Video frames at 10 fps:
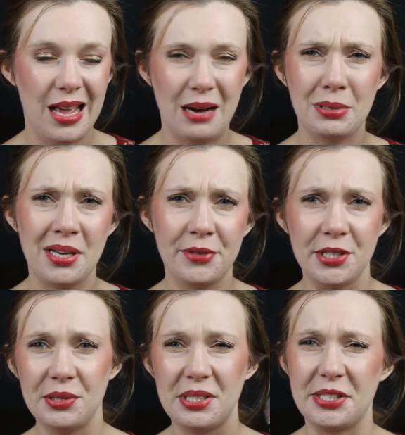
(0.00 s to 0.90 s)
I would never
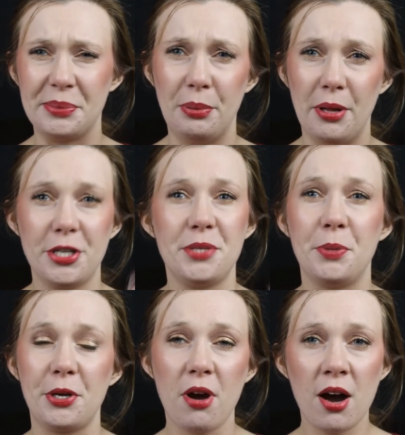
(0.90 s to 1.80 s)
use it as a blush,
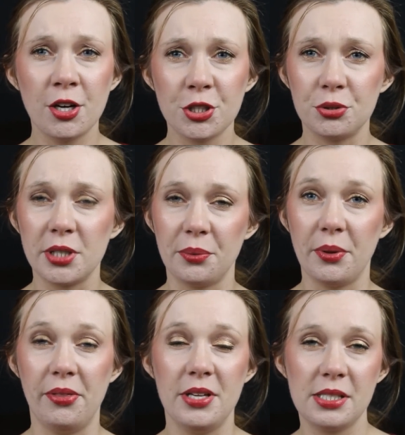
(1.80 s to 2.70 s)
but contouring
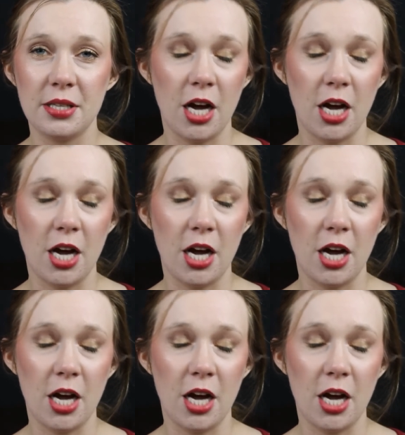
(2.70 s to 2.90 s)
with this,